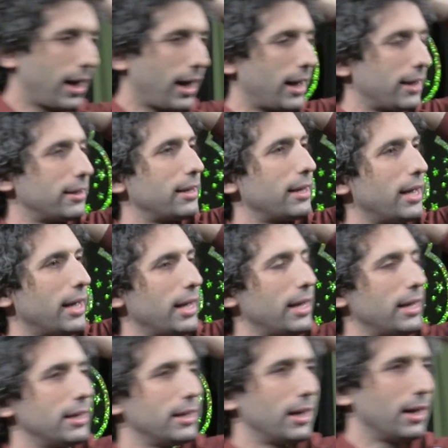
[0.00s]
at
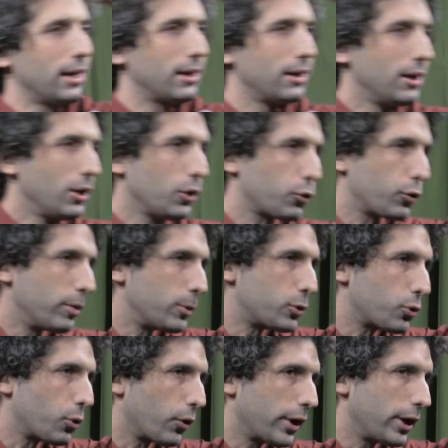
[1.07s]
a
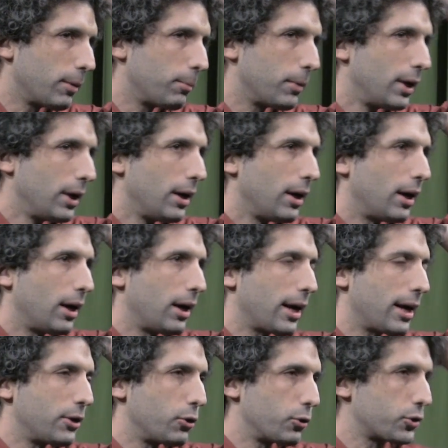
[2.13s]
crematorium
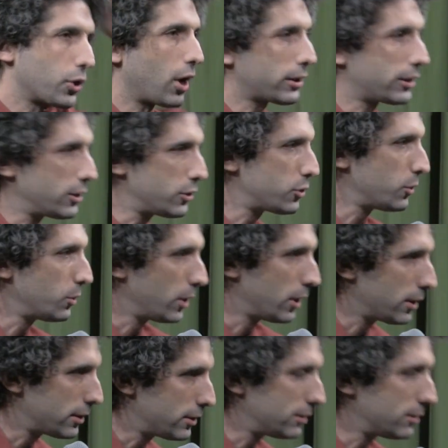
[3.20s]
and you're talking
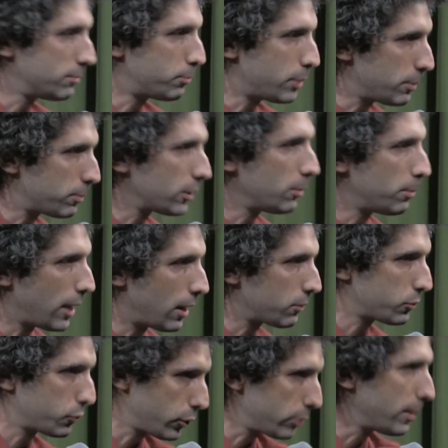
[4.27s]
to people
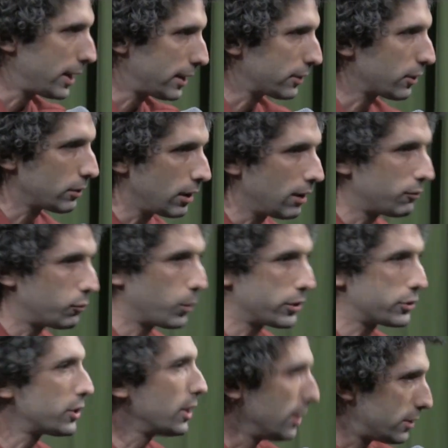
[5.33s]
about cremating their loved
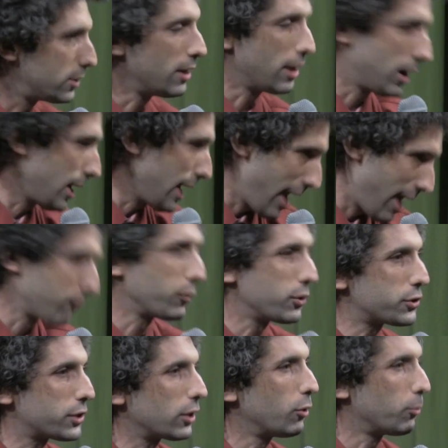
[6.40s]
ones, every
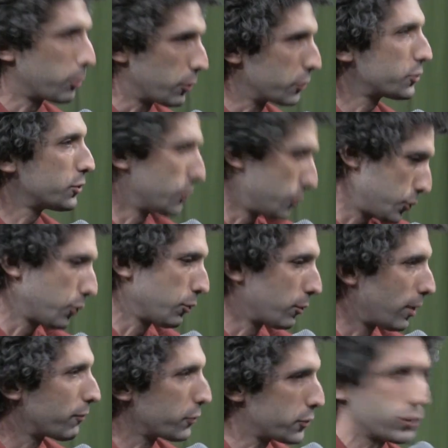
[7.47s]
single person is going to
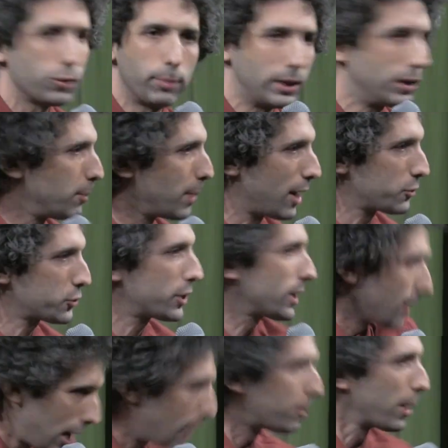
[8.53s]
reference The Big
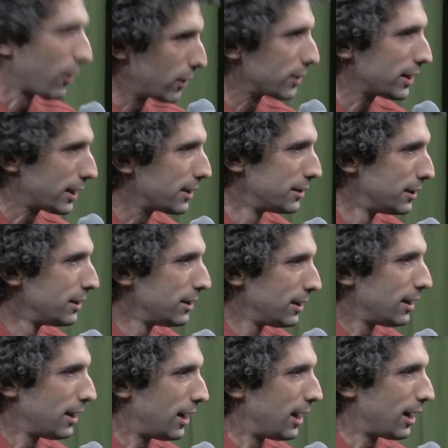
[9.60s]
Lebowski, apparently.
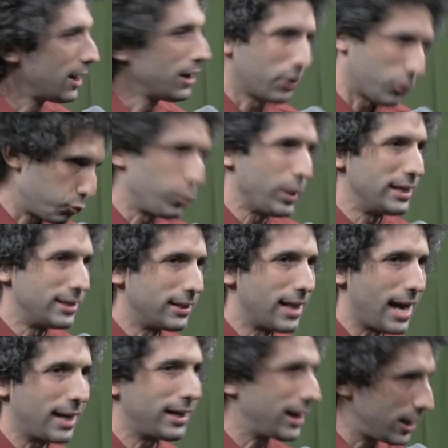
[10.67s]
Because we did
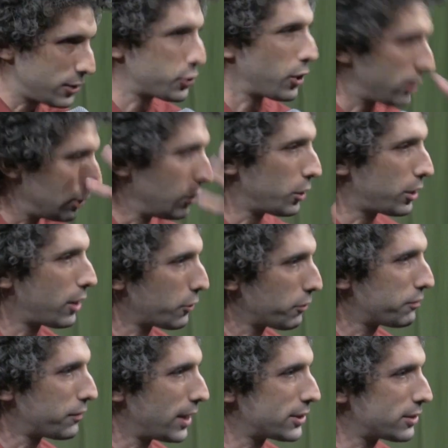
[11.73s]
that, and I saw the look on
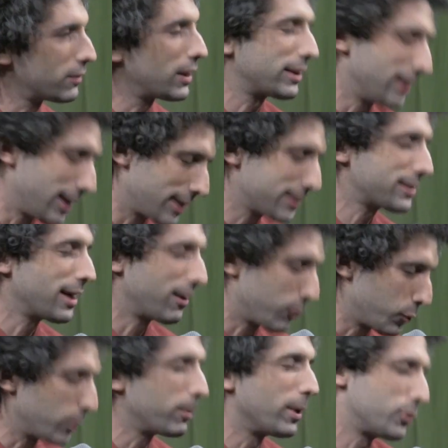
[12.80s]
her face of like, yes,
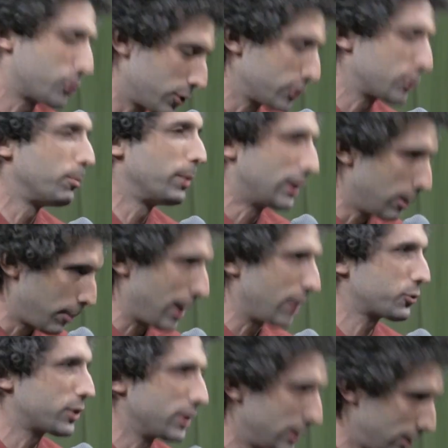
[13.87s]
everyone mentions The Big
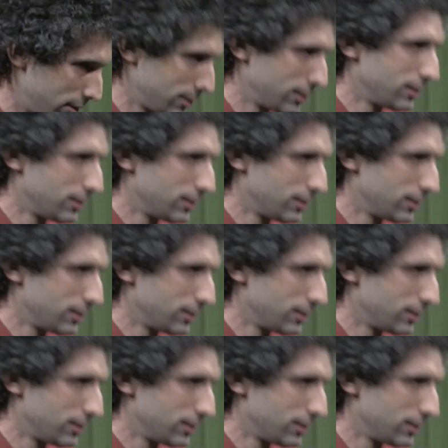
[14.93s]
Lebowski.